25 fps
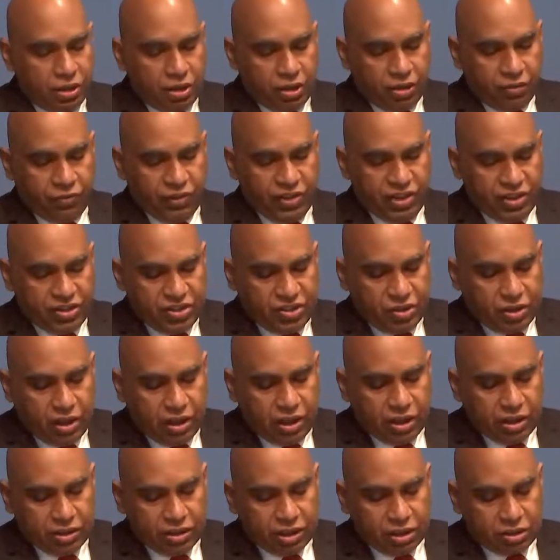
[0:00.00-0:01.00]

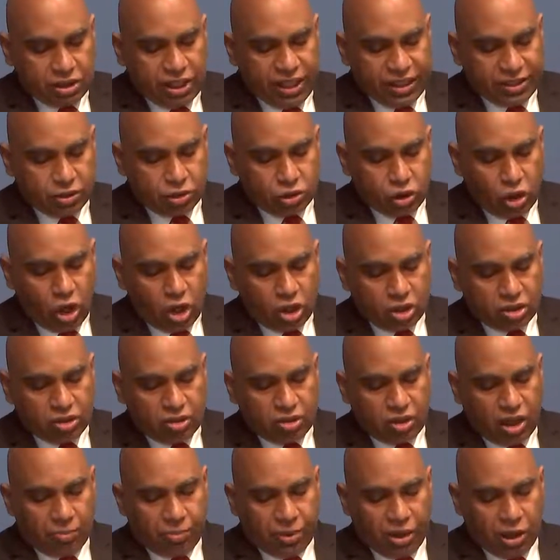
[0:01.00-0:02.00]
the text talks
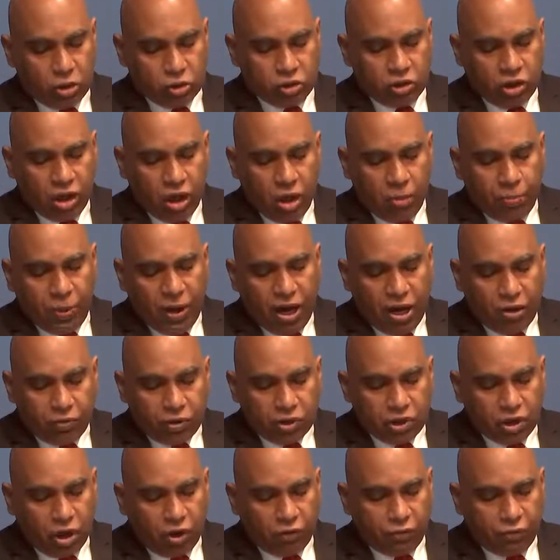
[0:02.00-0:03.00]
about
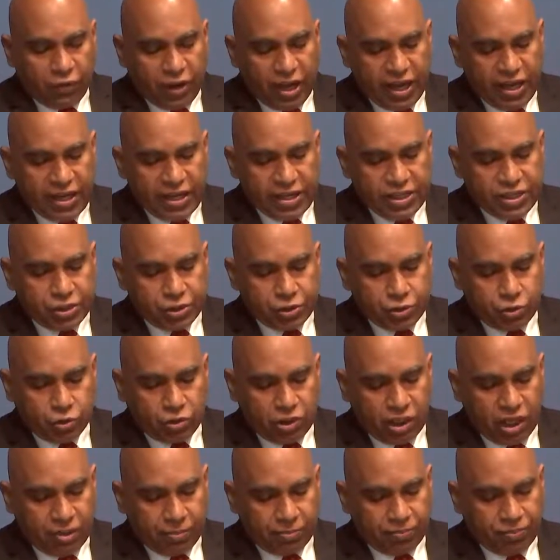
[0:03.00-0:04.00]
power of age to
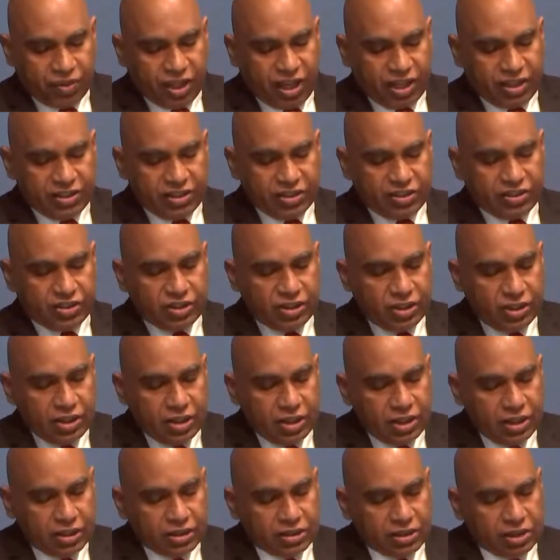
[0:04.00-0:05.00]
come, that is,
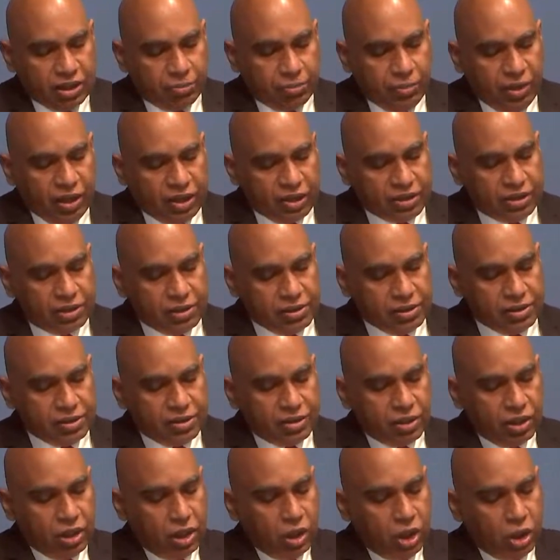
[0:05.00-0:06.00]
the
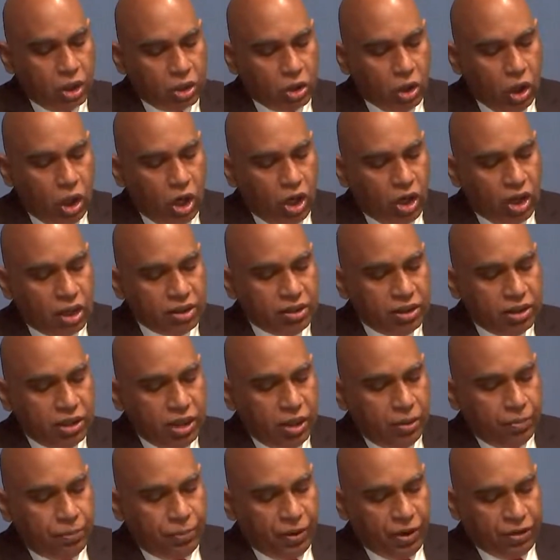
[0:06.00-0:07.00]
miracles God
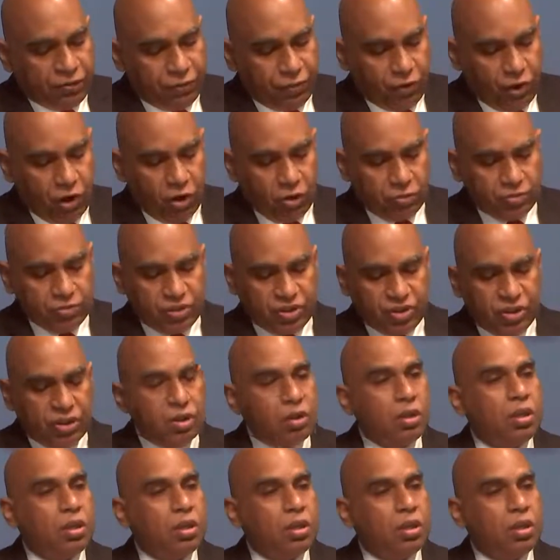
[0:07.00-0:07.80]
performs